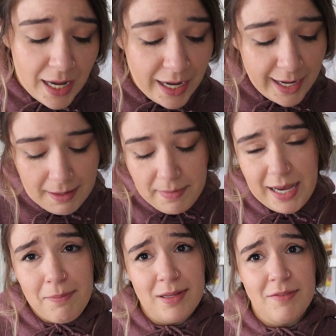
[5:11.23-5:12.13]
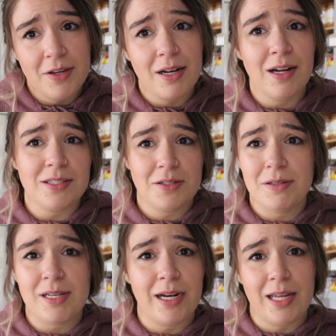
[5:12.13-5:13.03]
I believe you could also
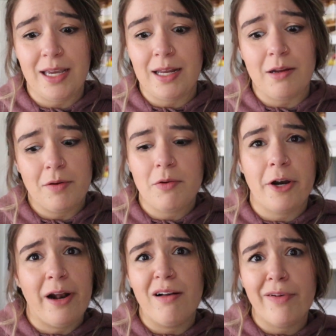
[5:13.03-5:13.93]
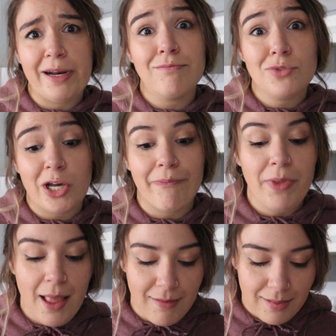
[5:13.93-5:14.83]
use honey and it would have turned out fine. So
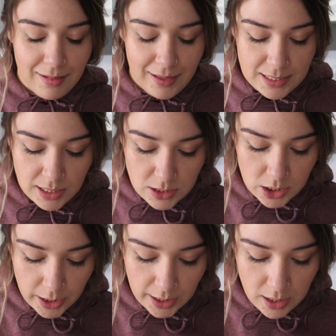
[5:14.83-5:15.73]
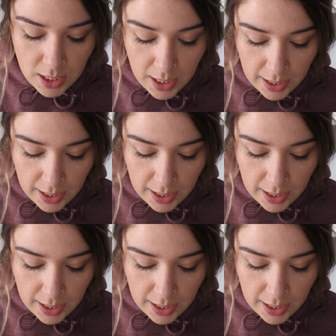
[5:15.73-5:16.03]
let's get started.